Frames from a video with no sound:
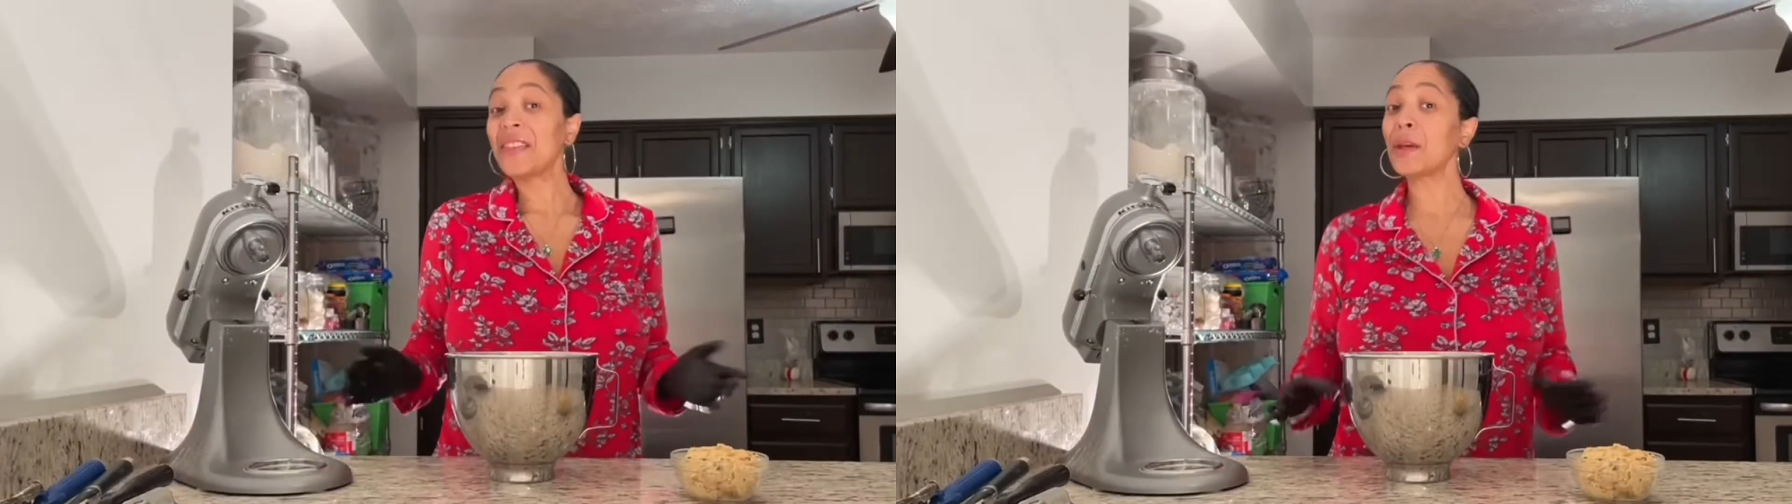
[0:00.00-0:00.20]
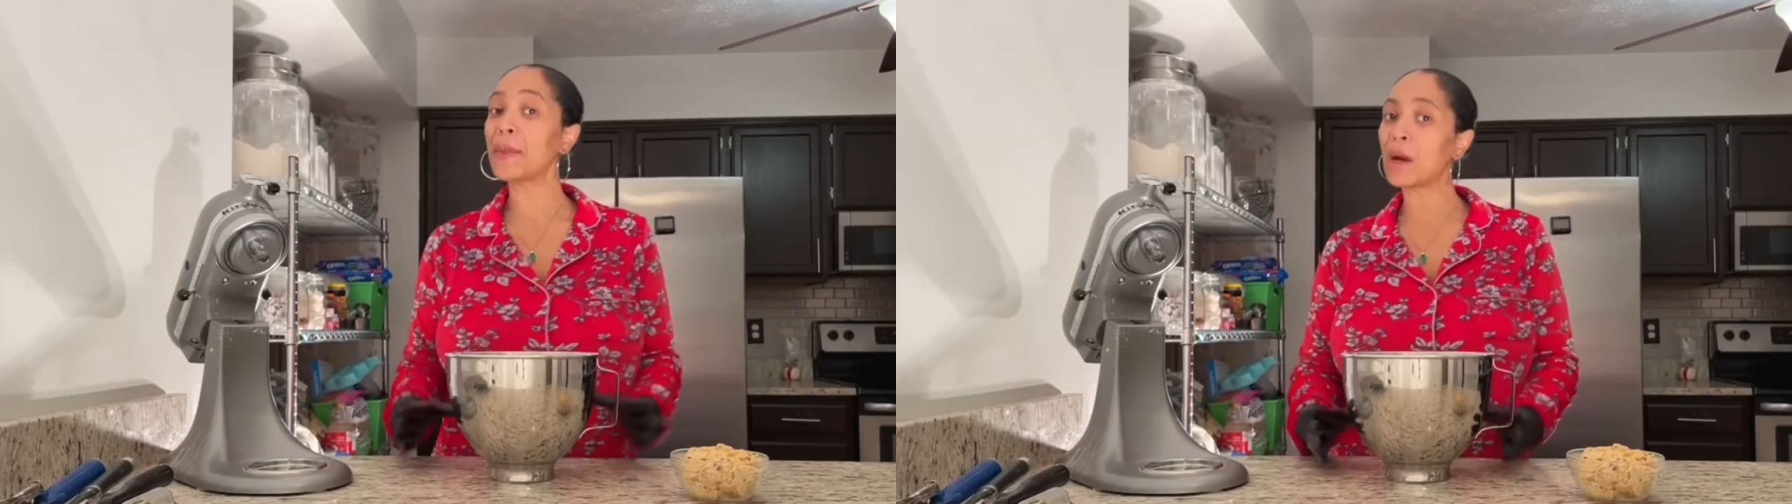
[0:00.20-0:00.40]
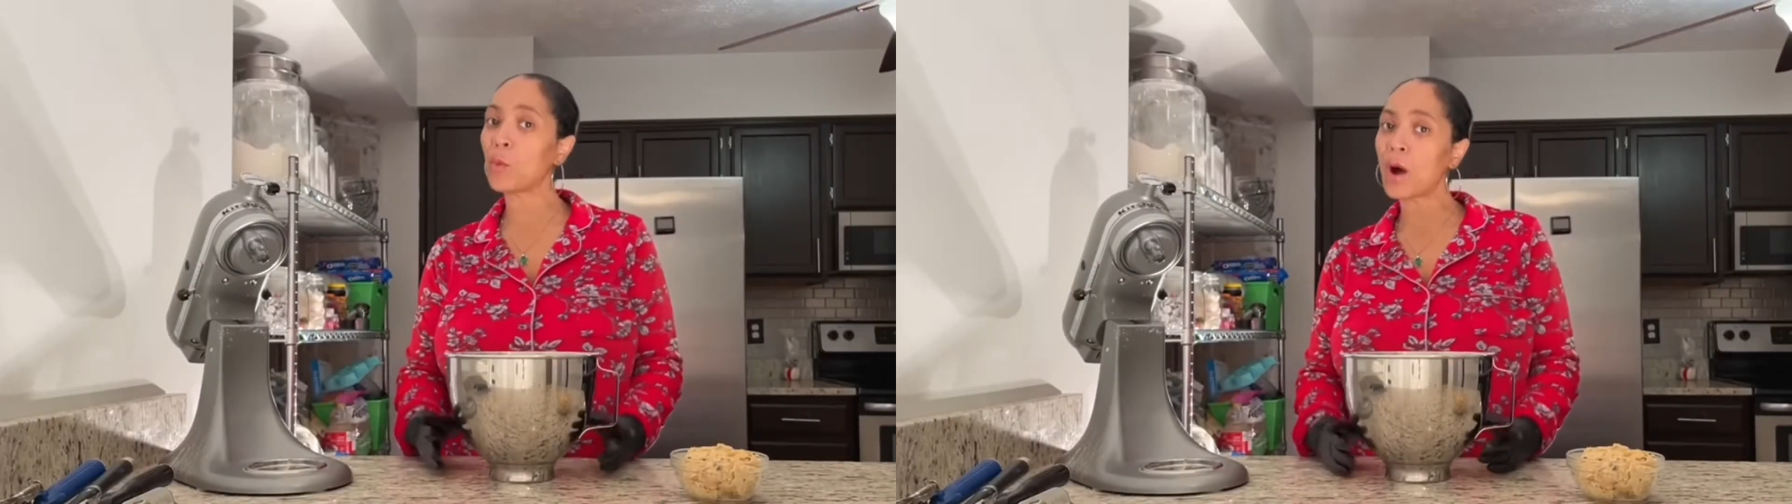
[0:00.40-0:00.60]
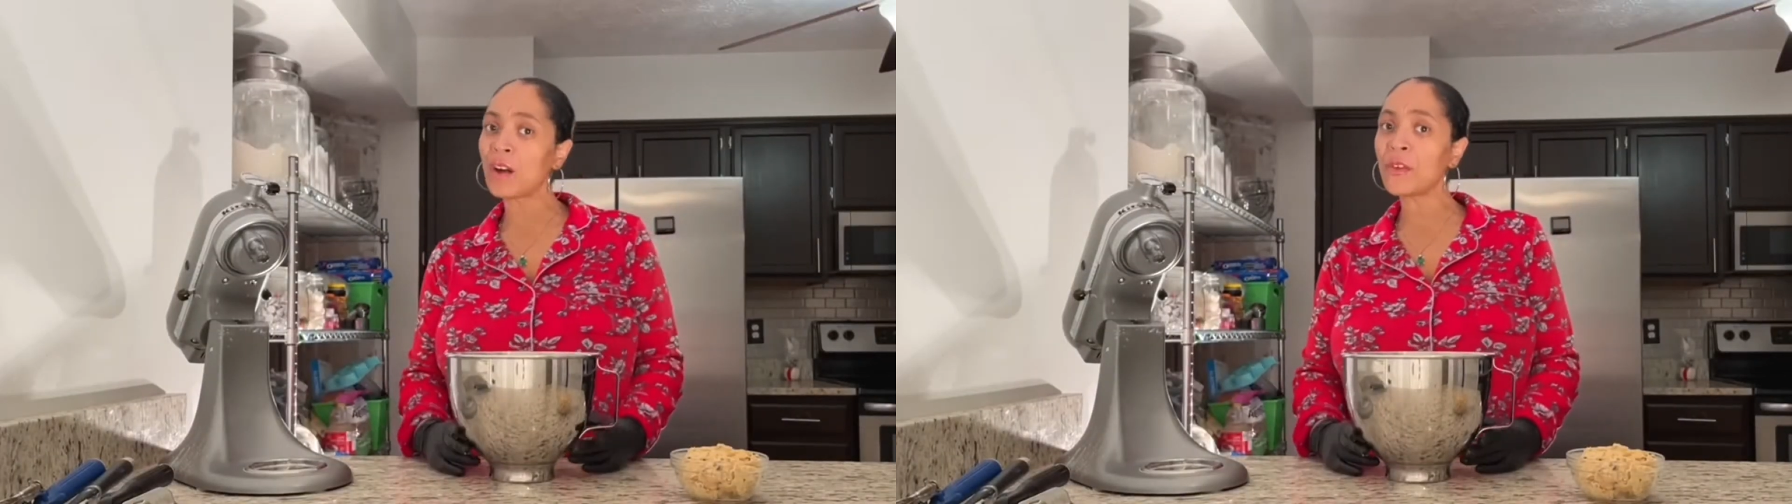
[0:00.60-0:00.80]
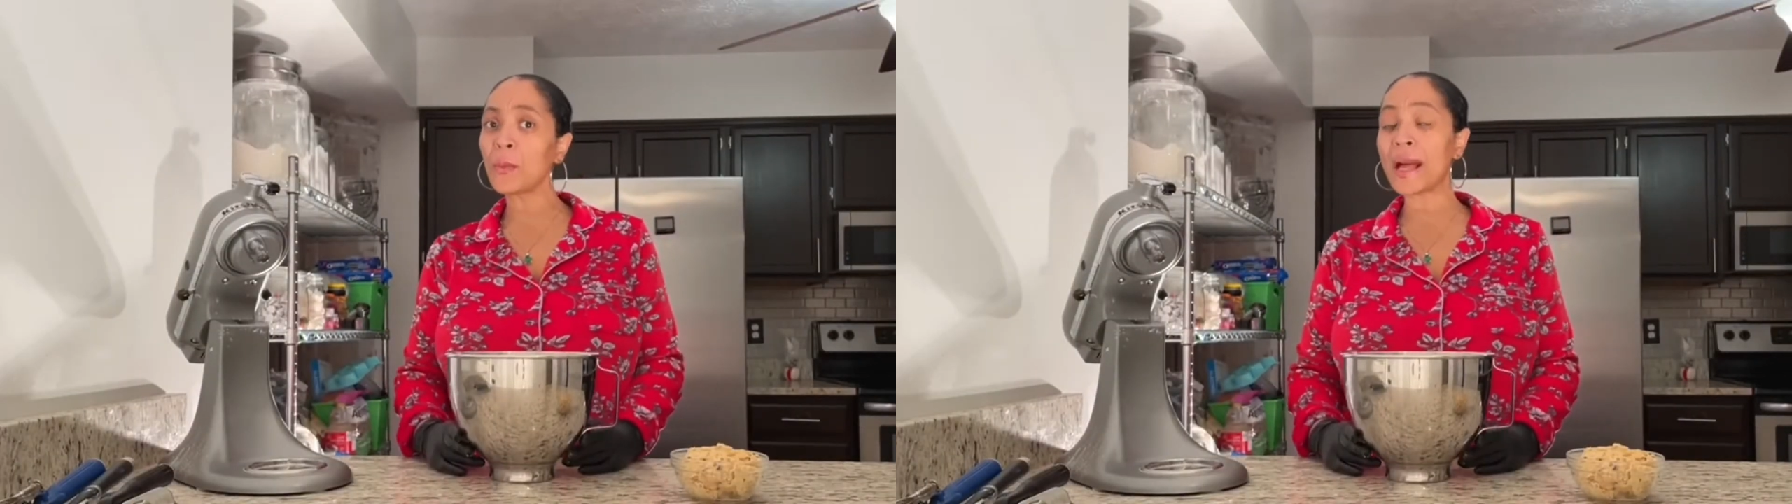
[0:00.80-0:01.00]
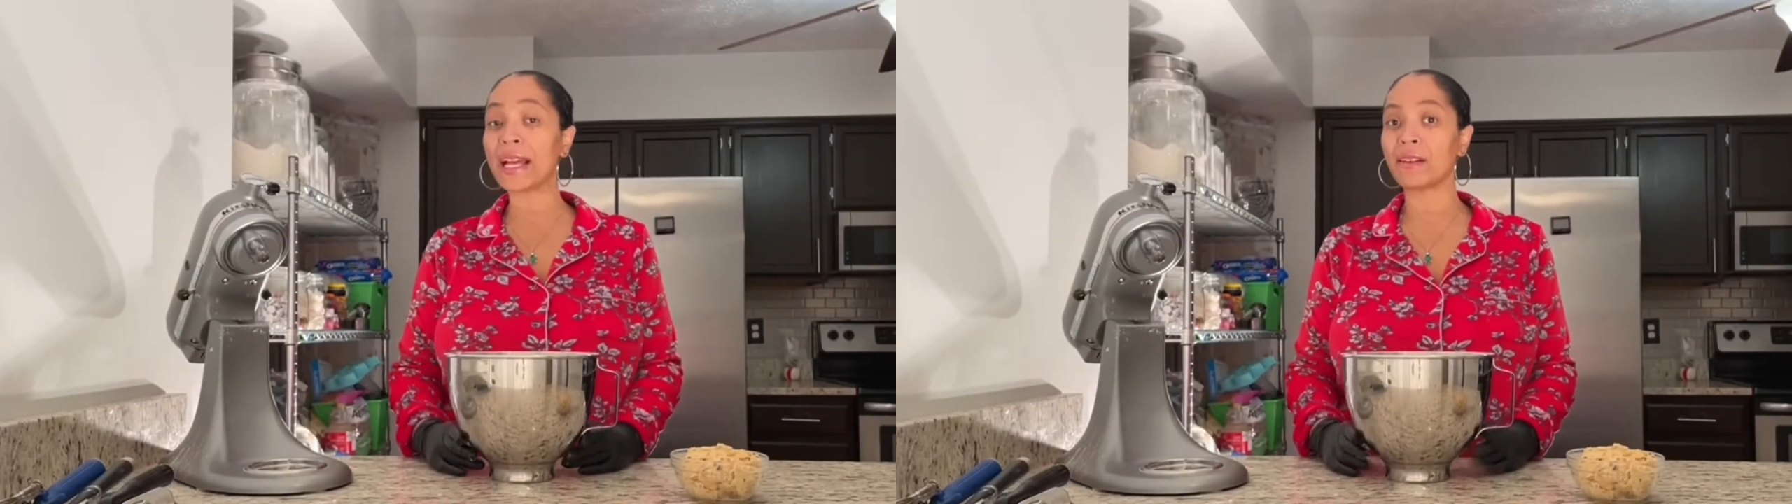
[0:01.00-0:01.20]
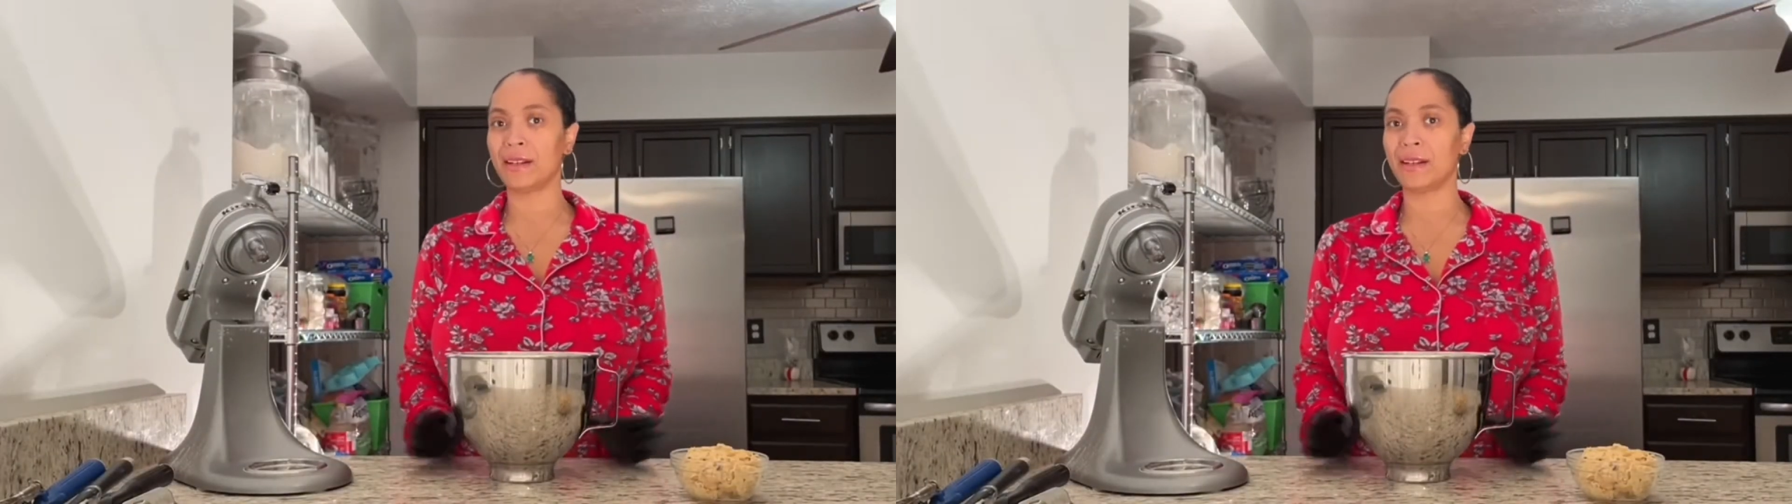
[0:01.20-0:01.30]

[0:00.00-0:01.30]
that my waffle batter